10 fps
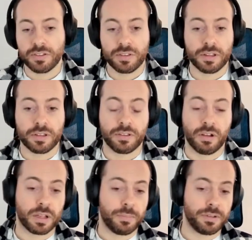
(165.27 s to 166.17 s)
So let's
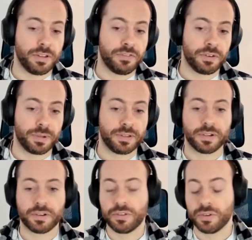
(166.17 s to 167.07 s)
talk about the
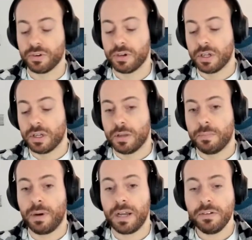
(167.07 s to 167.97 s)
formatter. So
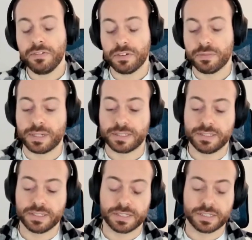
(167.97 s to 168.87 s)
Biome
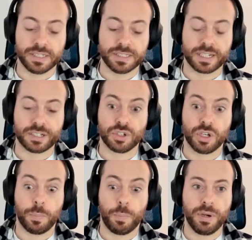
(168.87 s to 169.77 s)
formatter is
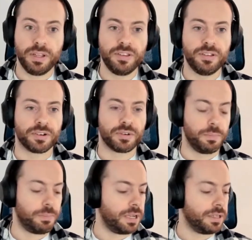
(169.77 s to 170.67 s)
actually
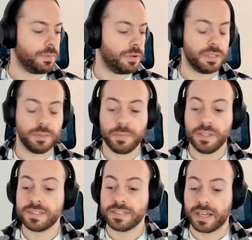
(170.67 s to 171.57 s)
prettier compatible.
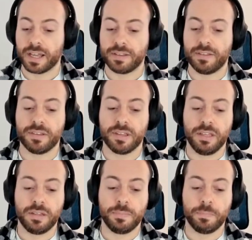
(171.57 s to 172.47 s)
It means
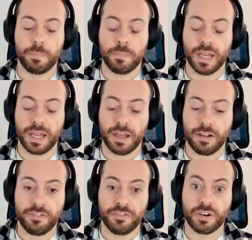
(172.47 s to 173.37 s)
that
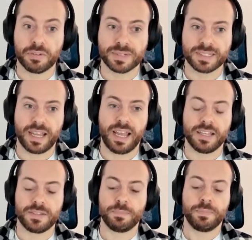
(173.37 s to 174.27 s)
it
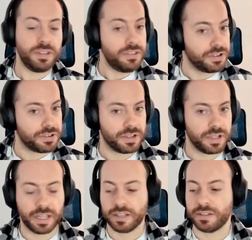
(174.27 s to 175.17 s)
formats as
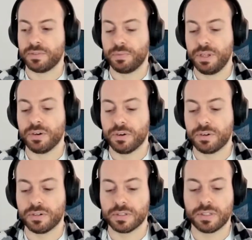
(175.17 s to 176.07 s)
prettier, and
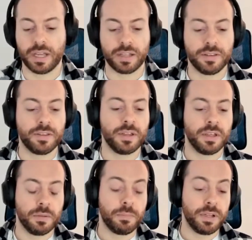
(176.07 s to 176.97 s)
we all know
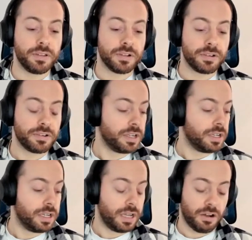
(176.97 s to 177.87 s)
that
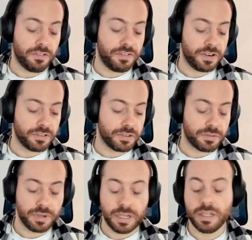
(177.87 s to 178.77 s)
prettier
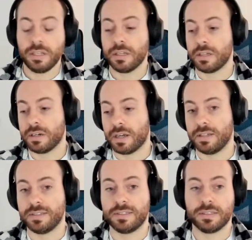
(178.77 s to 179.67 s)
offers a really
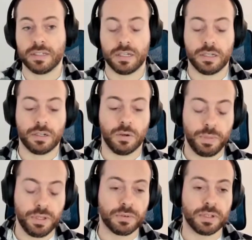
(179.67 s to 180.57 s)
nice
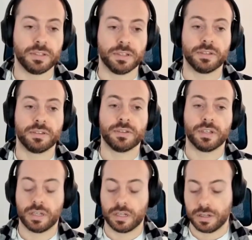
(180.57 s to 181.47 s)

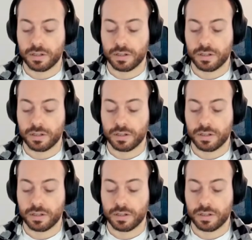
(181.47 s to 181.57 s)
opinionated